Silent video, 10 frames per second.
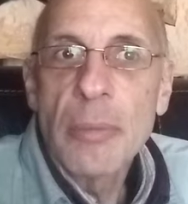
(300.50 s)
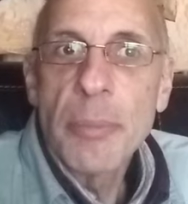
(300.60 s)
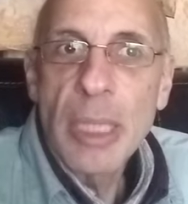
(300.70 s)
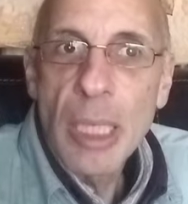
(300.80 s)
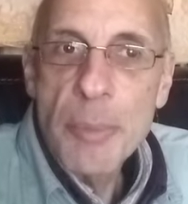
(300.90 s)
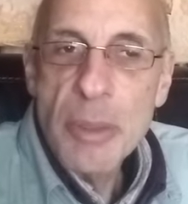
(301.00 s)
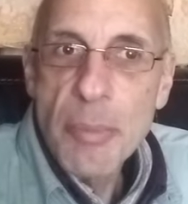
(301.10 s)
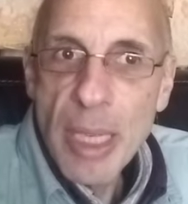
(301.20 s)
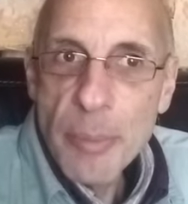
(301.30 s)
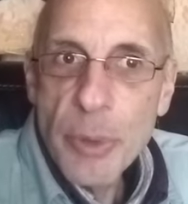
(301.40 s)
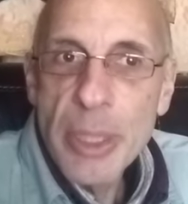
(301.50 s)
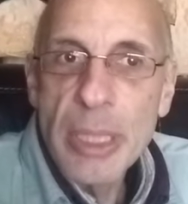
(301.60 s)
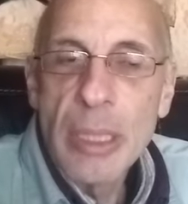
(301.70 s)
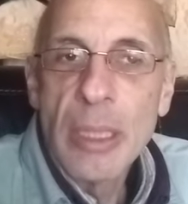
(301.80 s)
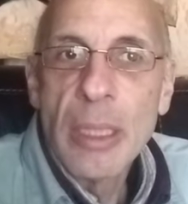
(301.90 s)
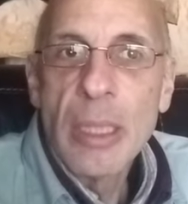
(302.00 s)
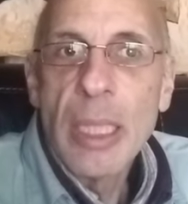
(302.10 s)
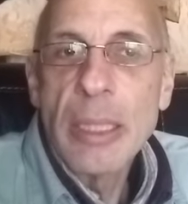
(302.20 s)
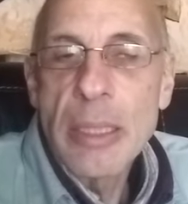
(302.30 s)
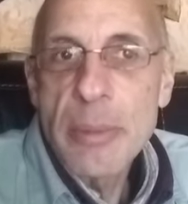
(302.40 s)
becomes a memory,
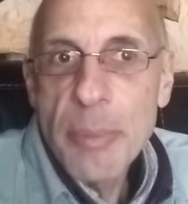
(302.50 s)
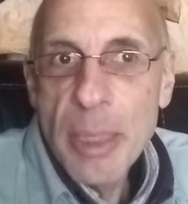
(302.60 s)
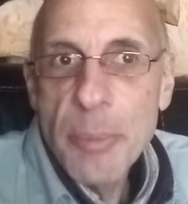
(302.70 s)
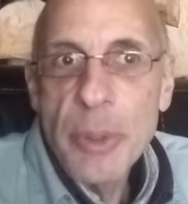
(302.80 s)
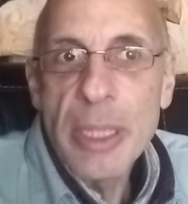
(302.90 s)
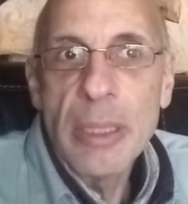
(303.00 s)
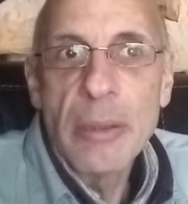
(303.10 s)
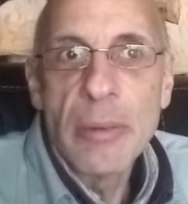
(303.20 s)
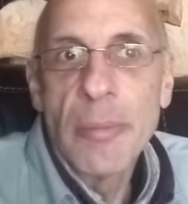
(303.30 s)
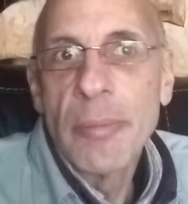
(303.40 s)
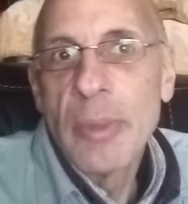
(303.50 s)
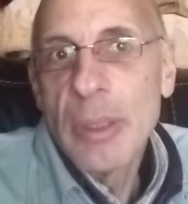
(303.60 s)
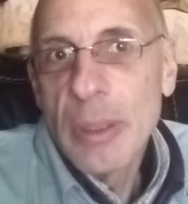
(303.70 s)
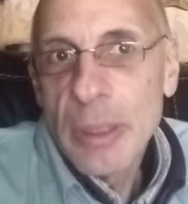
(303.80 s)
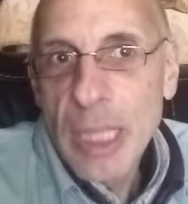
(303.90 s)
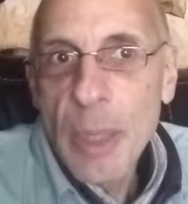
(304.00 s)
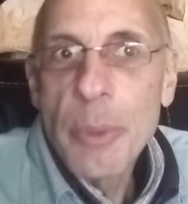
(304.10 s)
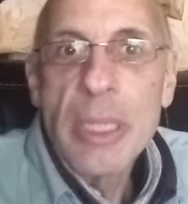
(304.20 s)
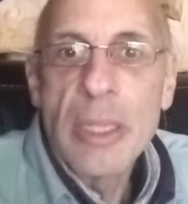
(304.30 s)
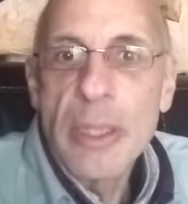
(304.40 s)
and this memory, now
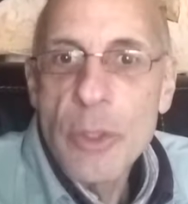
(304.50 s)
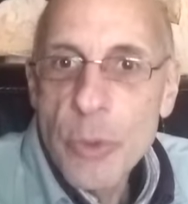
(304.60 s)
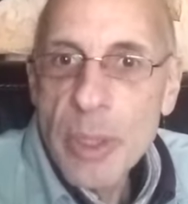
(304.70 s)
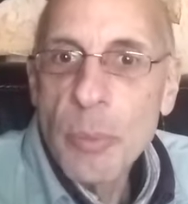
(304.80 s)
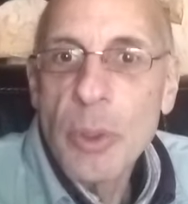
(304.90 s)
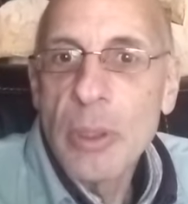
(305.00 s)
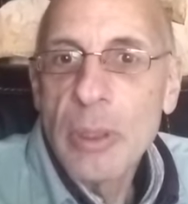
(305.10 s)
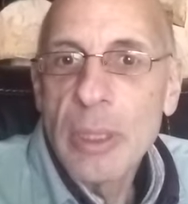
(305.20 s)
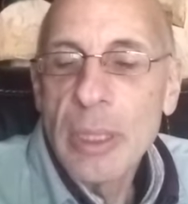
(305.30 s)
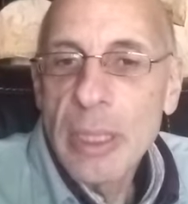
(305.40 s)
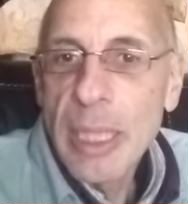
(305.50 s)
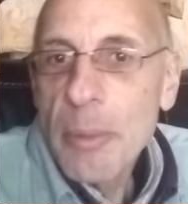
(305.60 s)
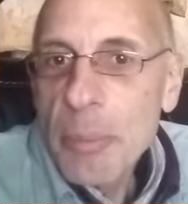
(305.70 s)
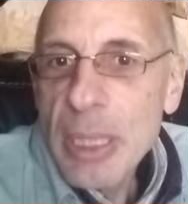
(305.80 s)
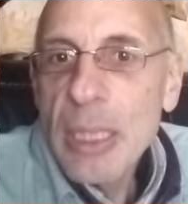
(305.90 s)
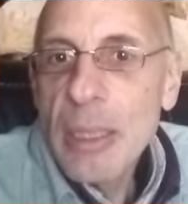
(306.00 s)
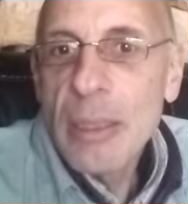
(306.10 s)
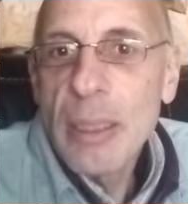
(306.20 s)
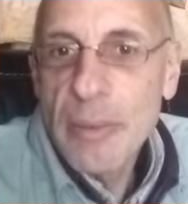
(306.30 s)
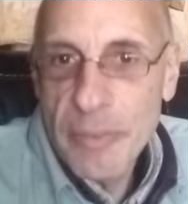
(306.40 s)
we're into the dream world, can be
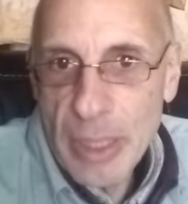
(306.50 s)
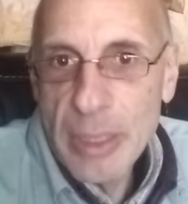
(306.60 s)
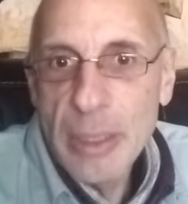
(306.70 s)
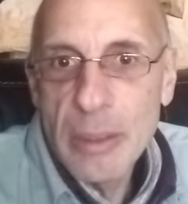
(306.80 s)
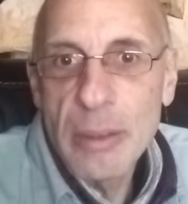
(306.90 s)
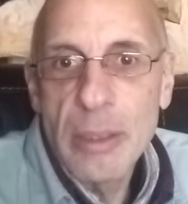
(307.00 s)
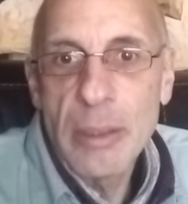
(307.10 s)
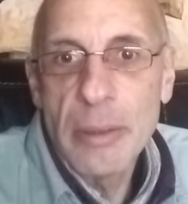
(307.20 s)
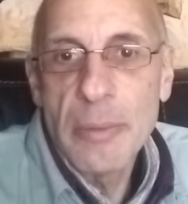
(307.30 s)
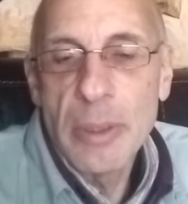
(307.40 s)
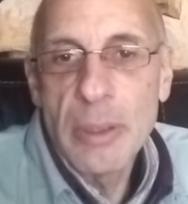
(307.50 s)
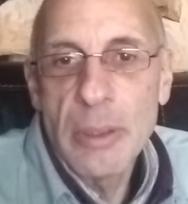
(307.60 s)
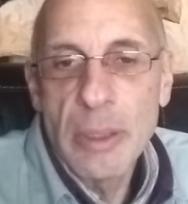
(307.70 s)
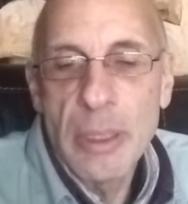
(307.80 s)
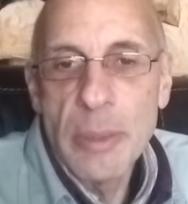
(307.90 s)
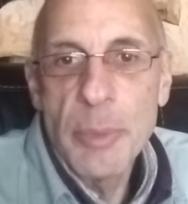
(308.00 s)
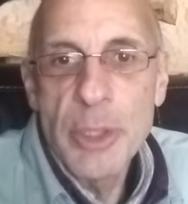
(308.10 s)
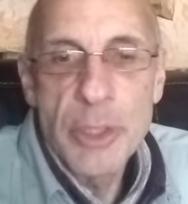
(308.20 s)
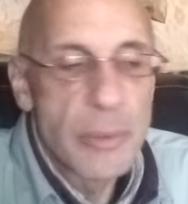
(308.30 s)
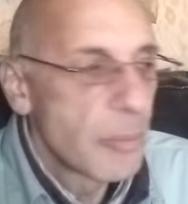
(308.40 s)
a frightening uh, uh,
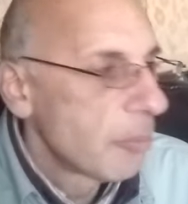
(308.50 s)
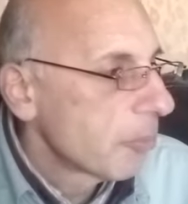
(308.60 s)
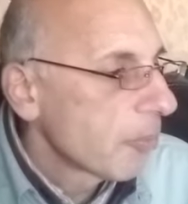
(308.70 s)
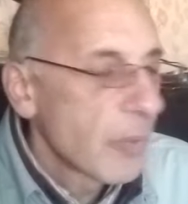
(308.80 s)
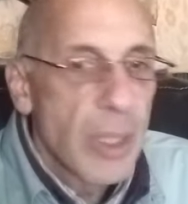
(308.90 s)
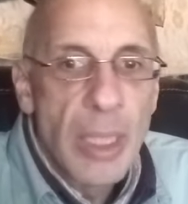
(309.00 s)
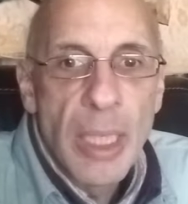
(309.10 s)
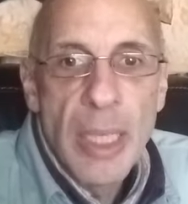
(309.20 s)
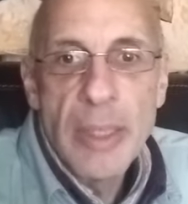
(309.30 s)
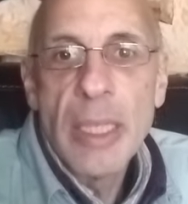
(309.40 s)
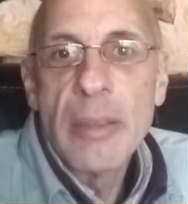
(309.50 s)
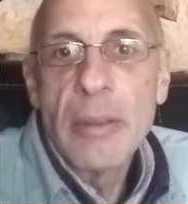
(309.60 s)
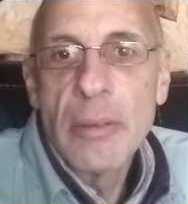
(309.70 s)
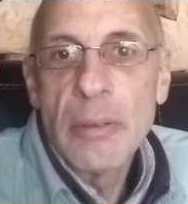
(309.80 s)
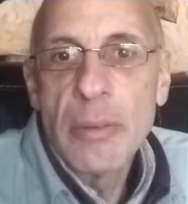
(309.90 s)
image. And then